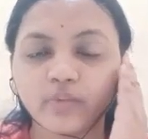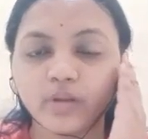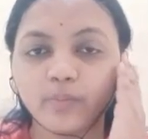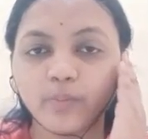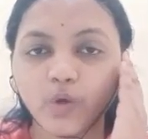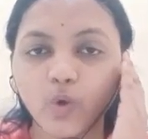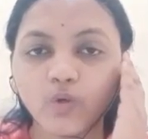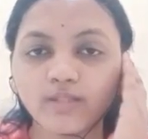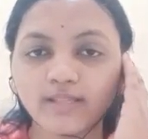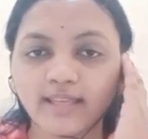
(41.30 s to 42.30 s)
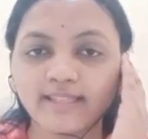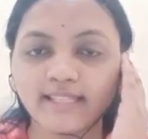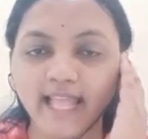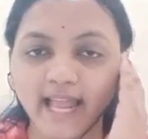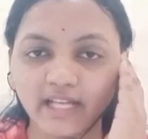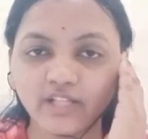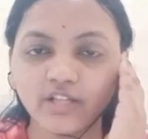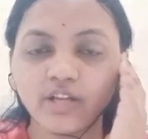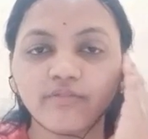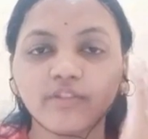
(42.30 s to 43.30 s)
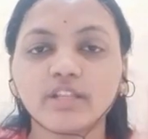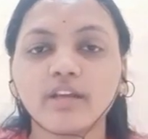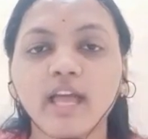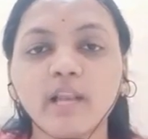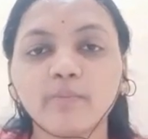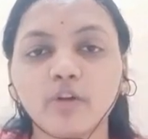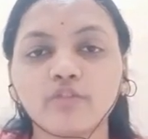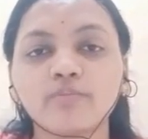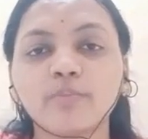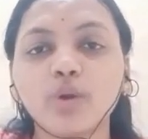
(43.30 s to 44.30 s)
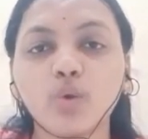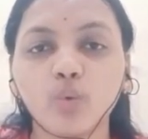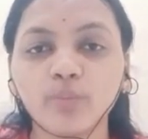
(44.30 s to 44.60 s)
plows his land with the help of plow.